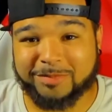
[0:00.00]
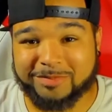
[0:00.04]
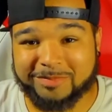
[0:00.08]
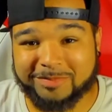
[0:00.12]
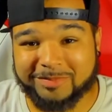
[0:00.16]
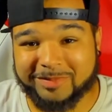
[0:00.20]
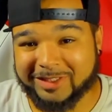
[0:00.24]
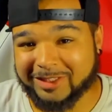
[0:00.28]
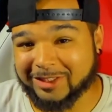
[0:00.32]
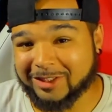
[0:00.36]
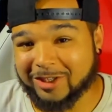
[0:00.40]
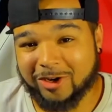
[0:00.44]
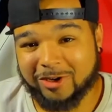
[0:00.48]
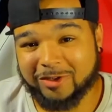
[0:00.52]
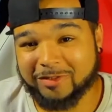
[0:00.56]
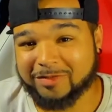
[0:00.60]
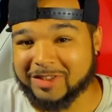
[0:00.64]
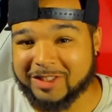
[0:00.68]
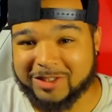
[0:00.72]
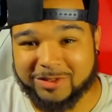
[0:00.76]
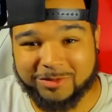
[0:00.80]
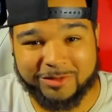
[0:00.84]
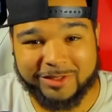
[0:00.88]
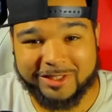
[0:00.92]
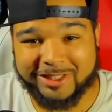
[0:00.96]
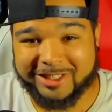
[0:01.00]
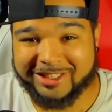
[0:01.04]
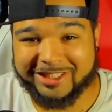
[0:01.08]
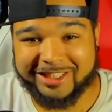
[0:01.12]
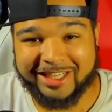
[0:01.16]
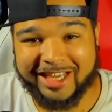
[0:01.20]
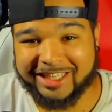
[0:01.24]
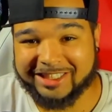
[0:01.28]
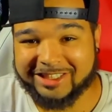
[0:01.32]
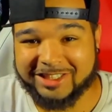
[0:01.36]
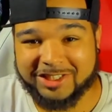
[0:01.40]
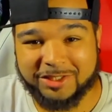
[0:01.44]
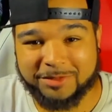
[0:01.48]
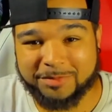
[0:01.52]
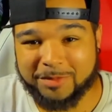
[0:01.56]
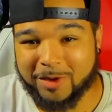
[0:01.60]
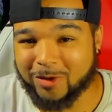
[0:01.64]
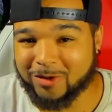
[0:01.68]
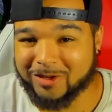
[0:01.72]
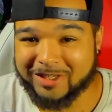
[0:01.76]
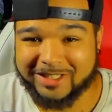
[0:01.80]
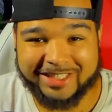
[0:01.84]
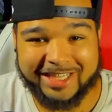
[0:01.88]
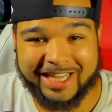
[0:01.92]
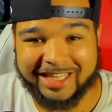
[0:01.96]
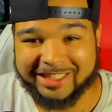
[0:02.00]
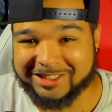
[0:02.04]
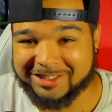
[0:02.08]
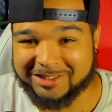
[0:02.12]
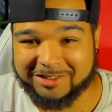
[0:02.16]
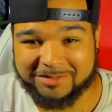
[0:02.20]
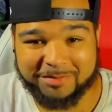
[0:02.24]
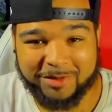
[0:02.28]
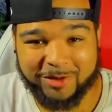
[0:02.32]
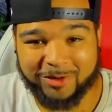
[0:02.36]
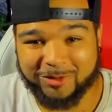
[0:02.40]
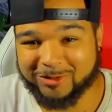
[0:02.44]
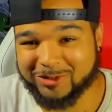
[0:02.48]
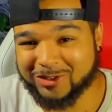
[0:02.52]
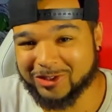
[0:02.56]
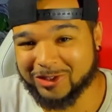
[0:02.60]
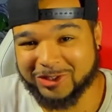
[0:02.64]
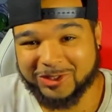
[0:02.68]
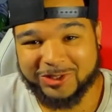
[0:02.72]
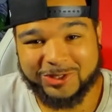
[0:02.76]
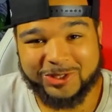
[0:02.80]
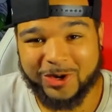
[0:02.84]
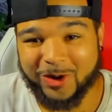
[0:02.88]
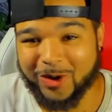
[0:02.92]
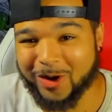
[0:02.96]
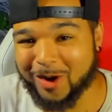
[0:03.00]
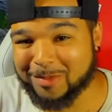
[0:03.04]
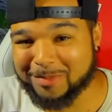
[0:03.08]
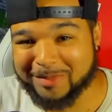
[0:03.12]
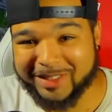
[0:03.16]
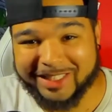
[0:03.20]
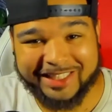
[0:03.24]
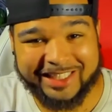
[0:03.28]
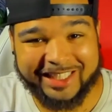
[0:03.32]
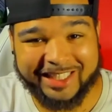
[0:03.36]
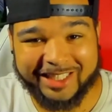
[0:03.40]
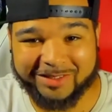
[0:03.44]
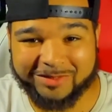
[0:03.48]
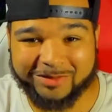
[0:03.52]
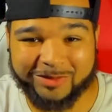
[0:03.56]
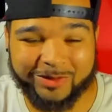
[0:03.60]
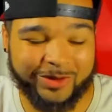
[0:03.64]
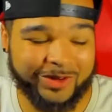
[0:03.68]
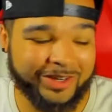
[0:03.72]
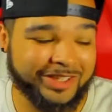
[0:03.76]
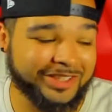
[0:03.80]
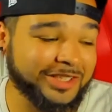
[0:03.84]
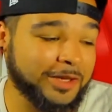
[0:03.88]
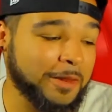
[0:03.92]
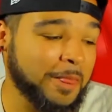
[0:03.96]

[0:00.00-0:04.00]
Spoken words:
you know, if this one's got the smoke, it's got the smoke, so you know I'm in there for it.